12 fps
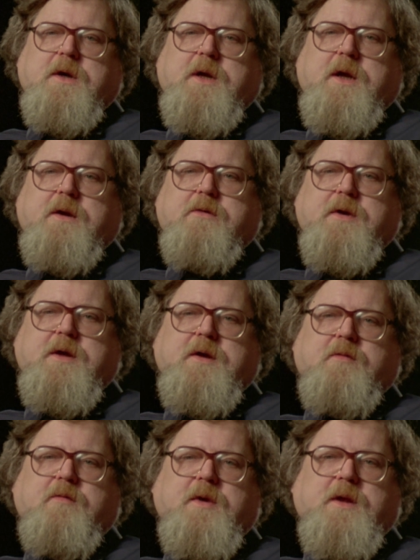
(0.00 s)
a
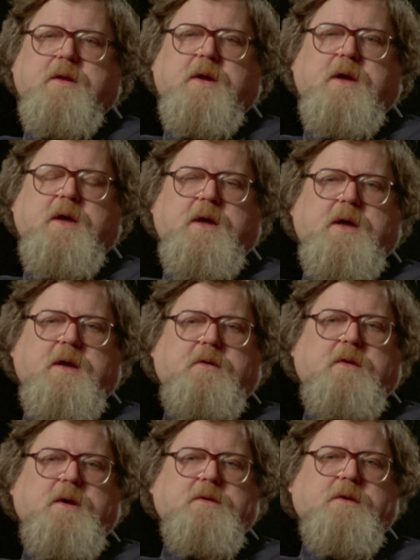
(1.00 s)
daydream that I had
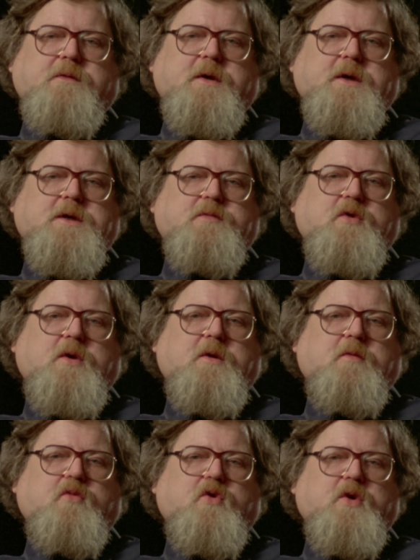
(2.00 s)
when I was a very
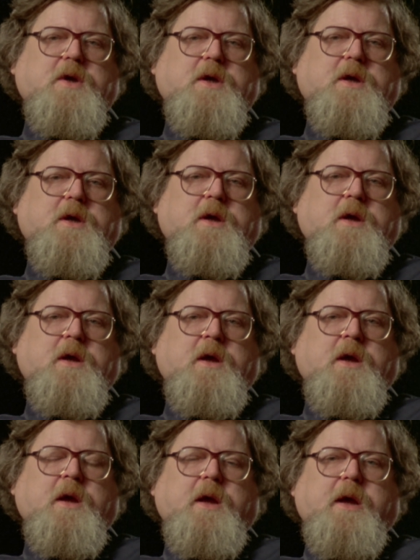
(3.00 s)
small boy,
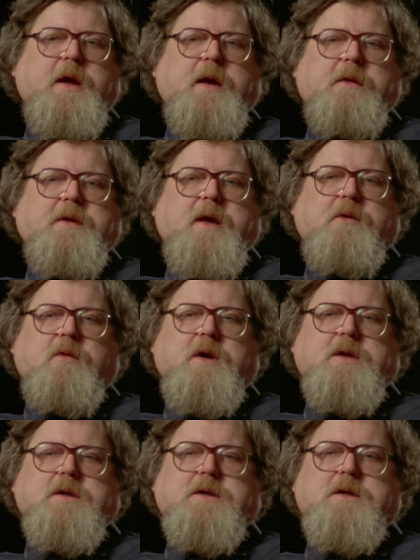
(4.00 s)
and that
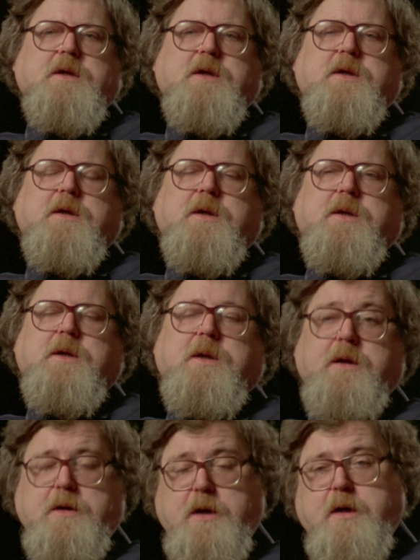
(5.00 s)
was
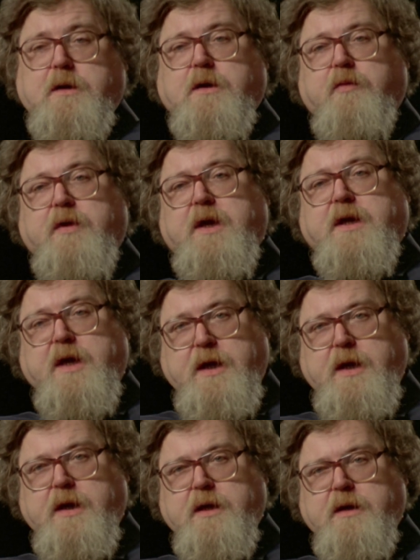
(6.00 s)
to be a
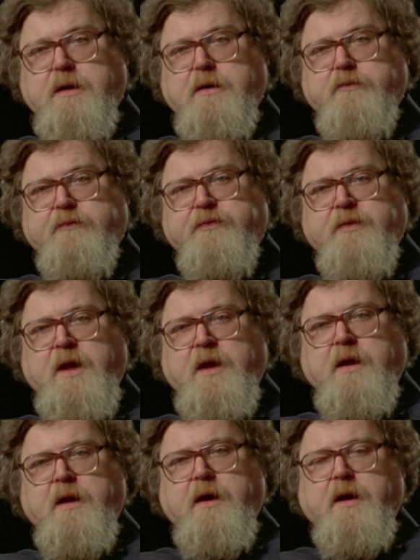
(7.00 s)
king.
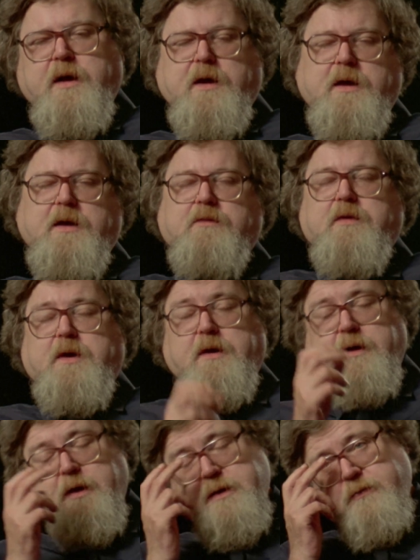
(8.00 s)
I
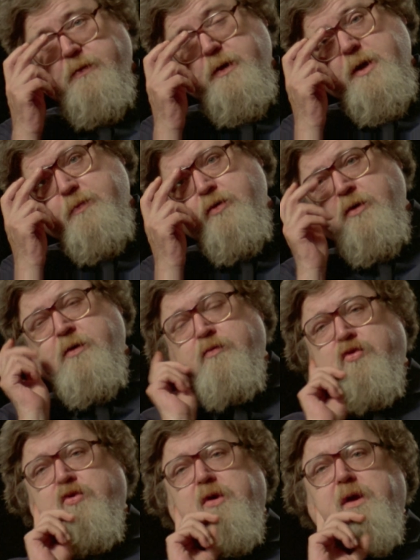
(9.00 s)
even, as a very small
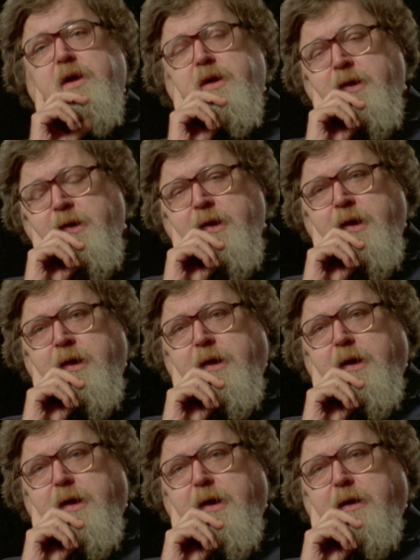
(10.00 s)
boy,
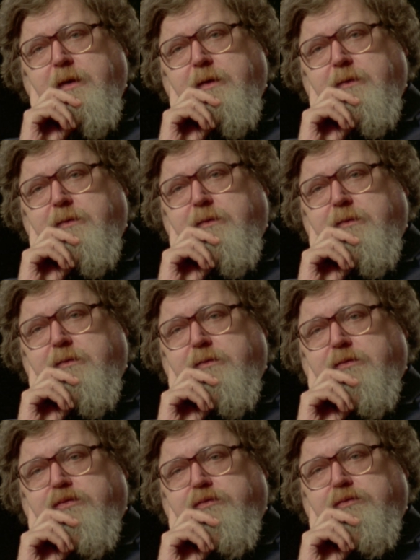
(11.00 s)
I